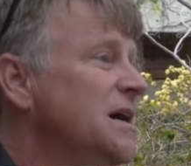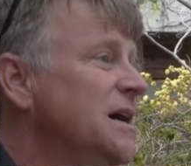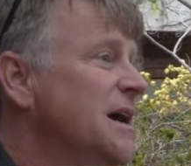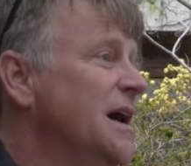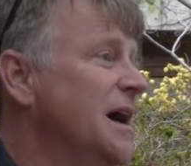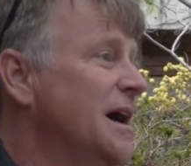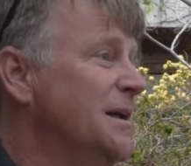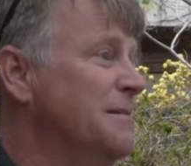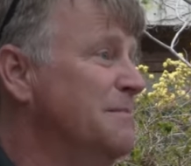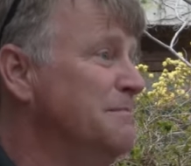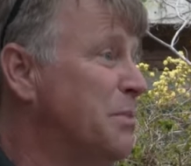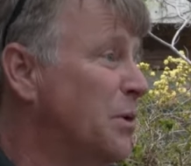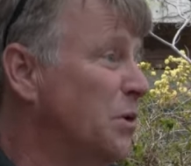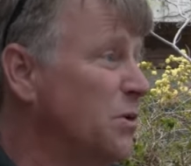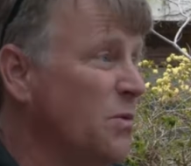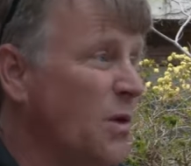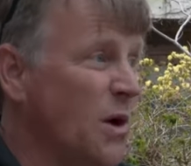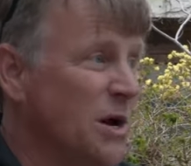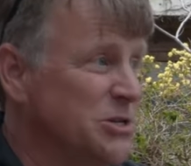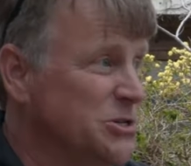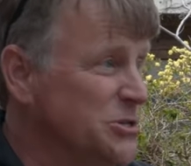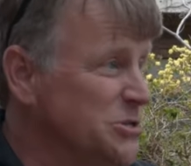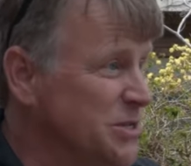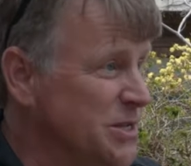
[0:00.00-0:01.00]
And bird
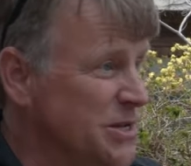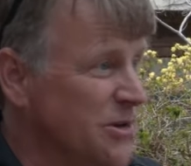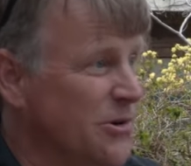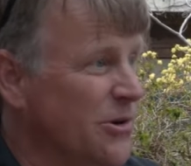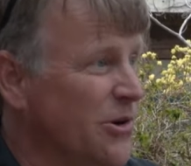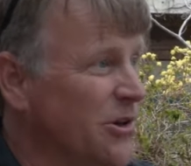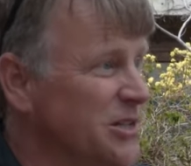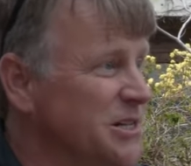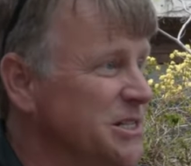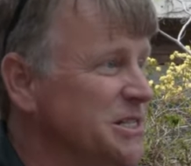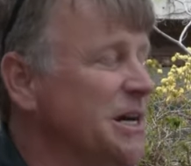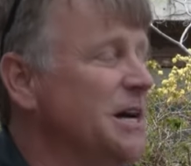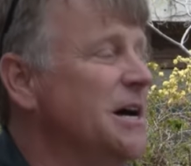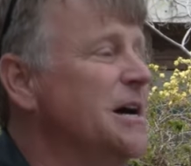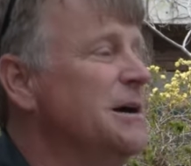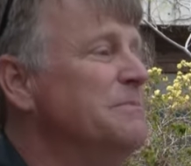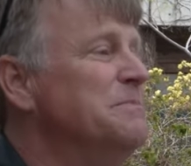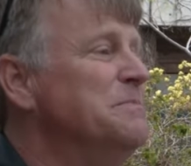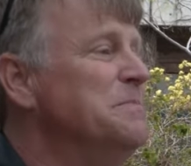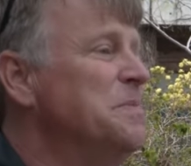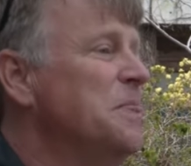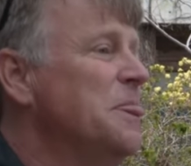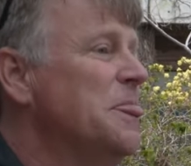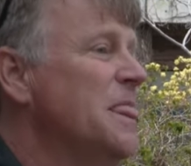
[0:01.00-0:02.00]
watchers there all the time
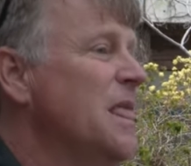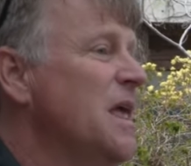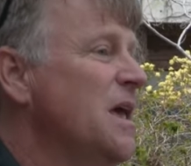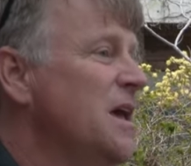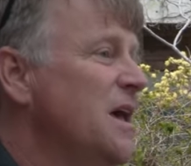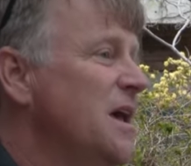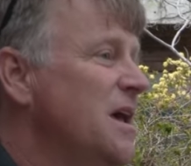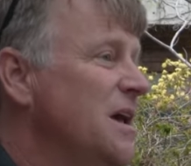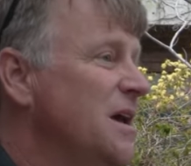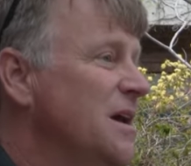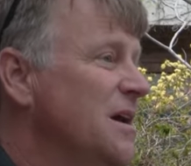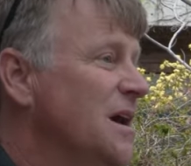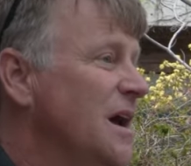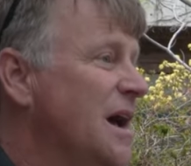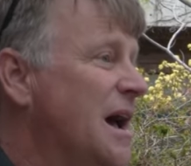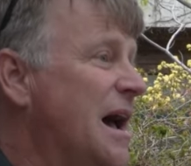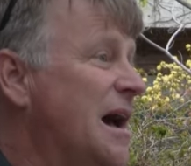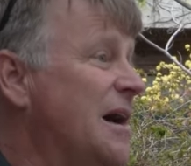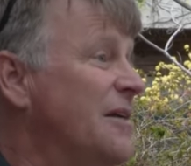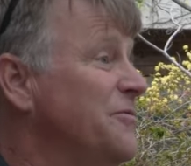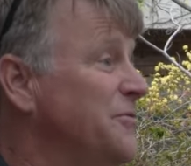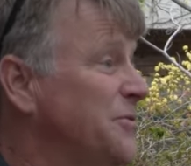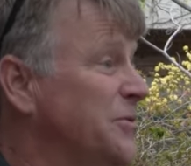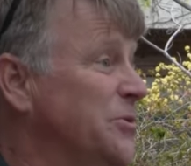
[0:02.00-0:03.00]

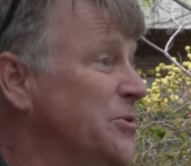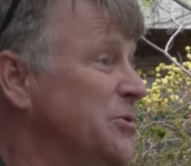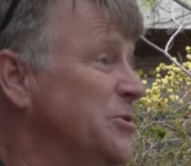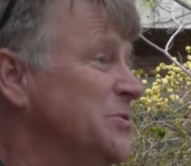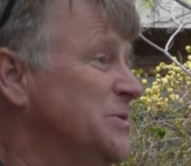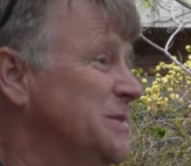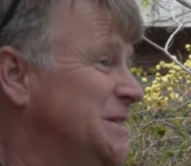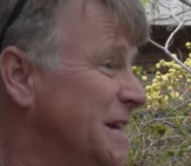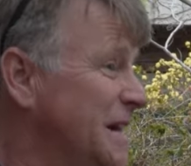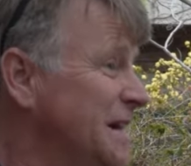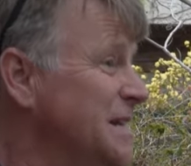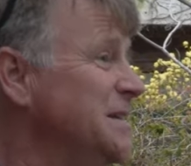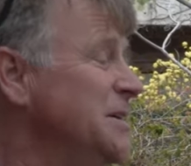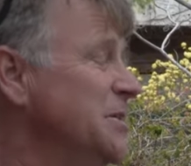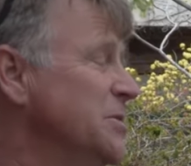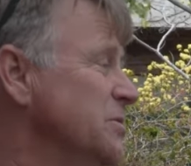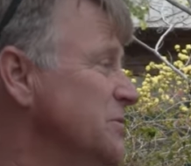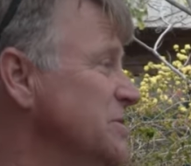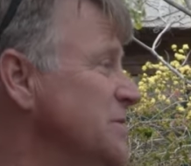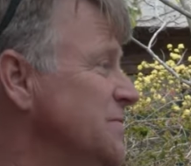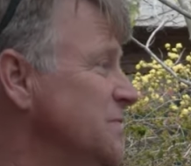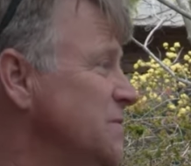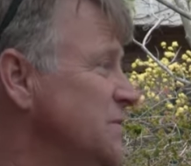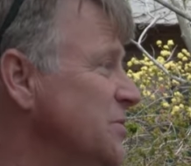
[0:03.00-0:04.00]
after 10
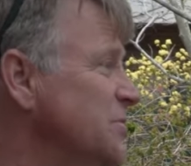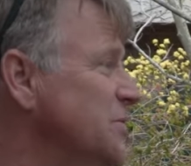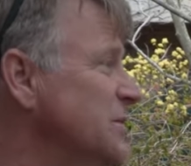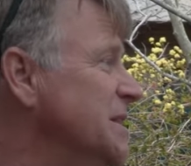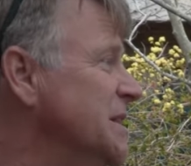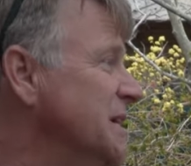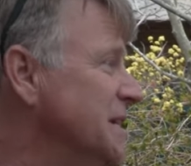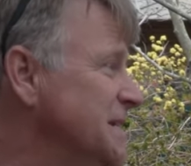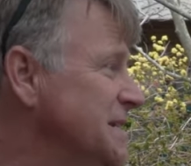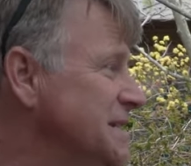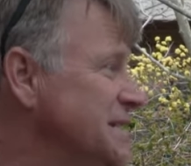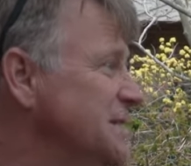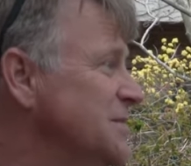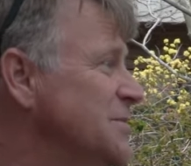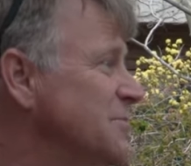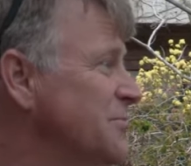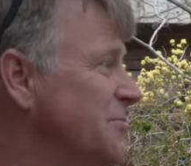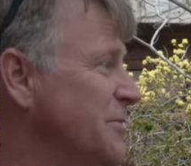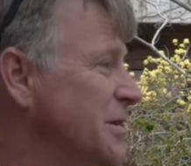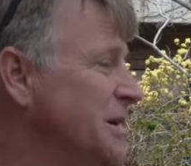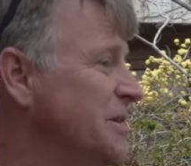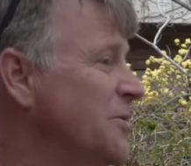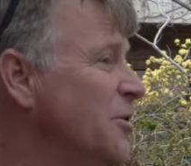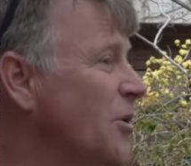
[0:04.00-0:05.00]
years of doing this,
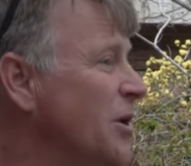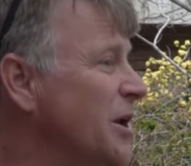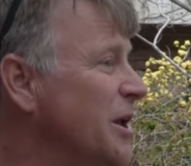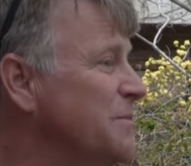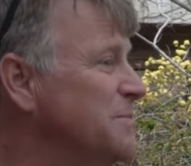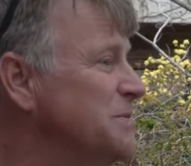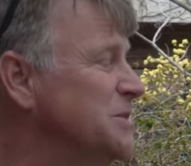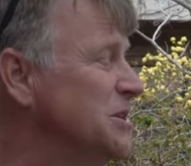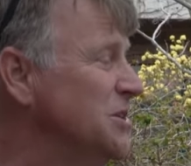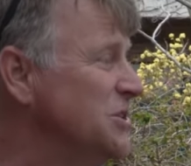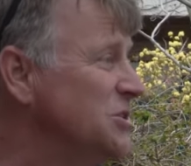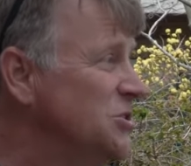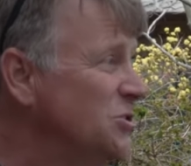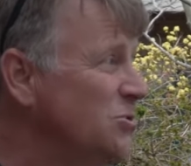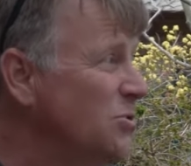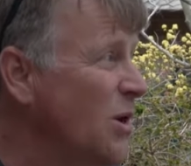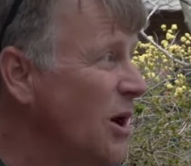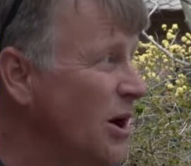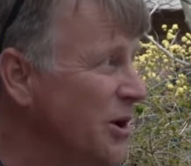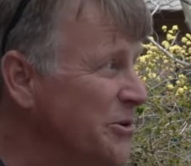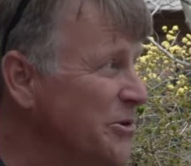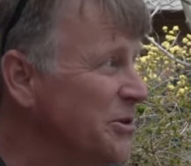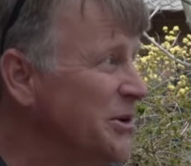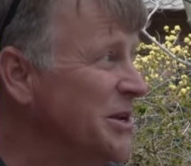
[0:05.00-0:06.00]
we'd gone up to
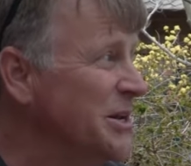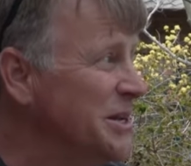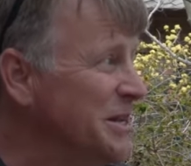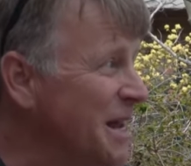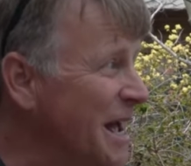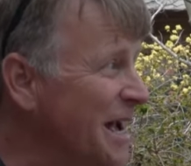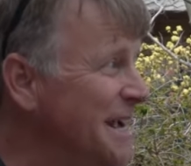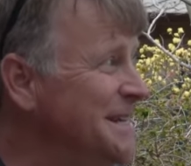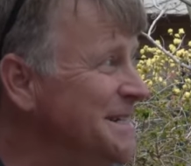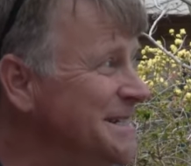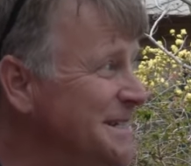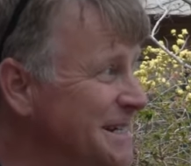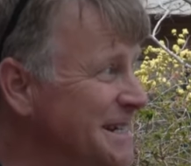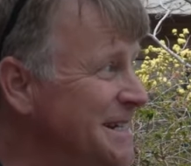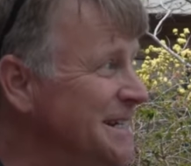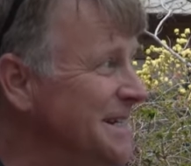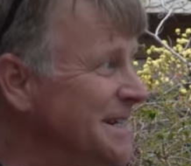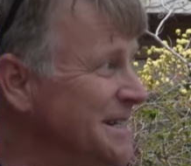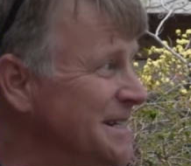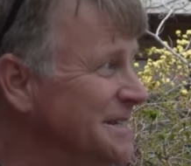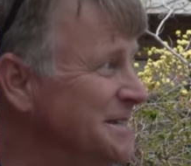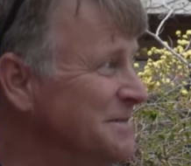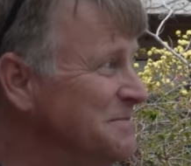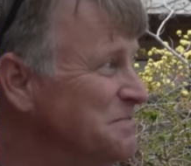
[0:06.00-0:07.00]

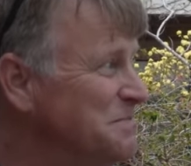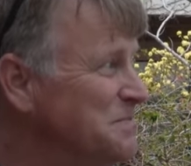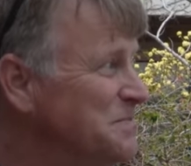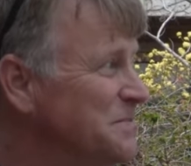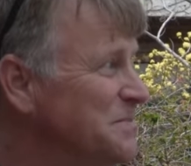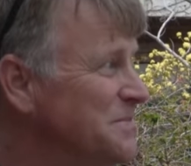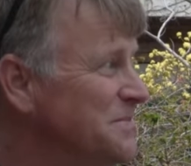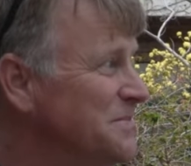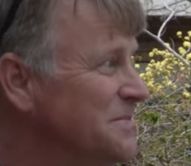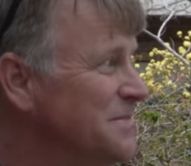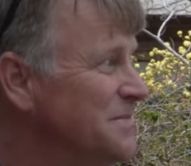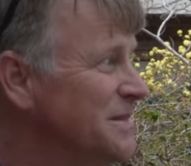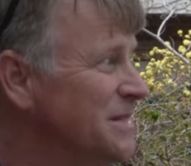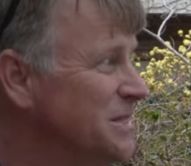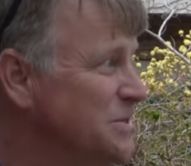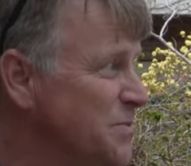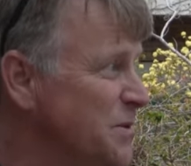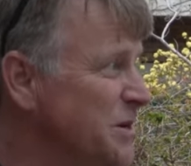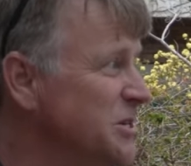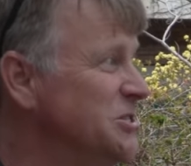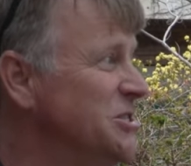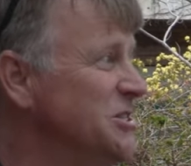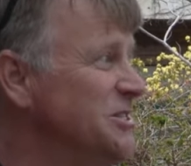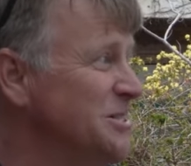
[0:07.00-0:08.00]
219 okay.
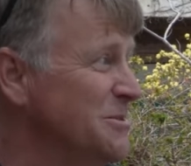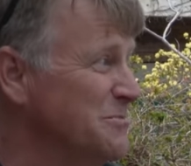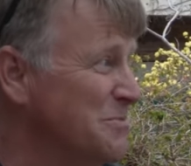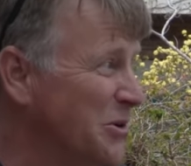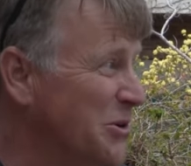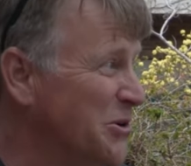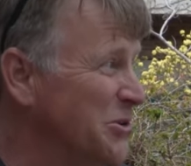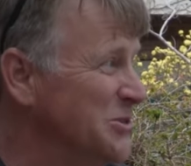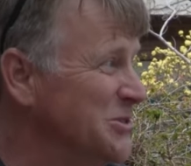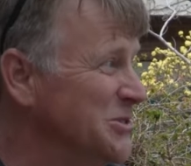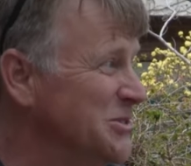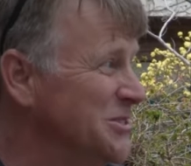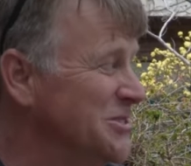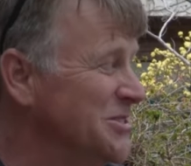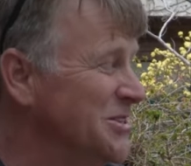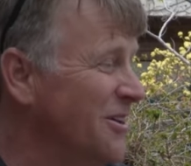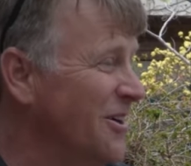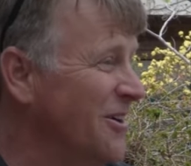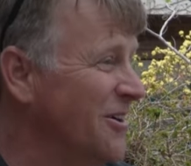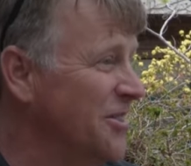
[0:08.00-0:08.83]
species of birds yeah.